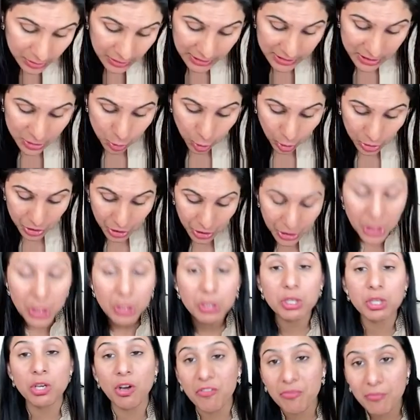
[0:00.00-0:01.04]

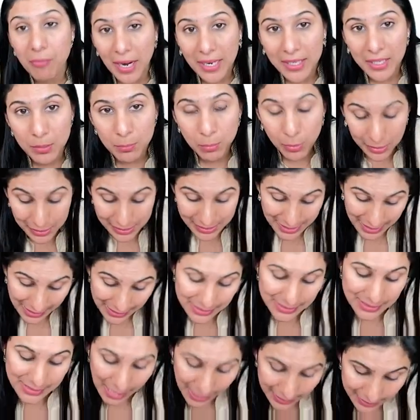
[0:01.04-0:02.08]
discontinuity of mandible,
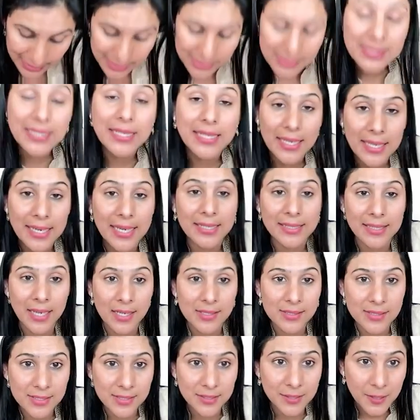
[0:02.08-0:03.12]
yes, that is the correct
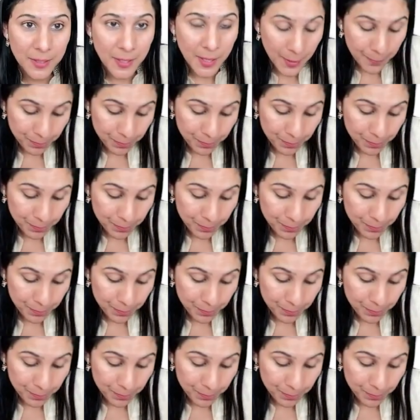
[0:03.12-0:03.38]
answer.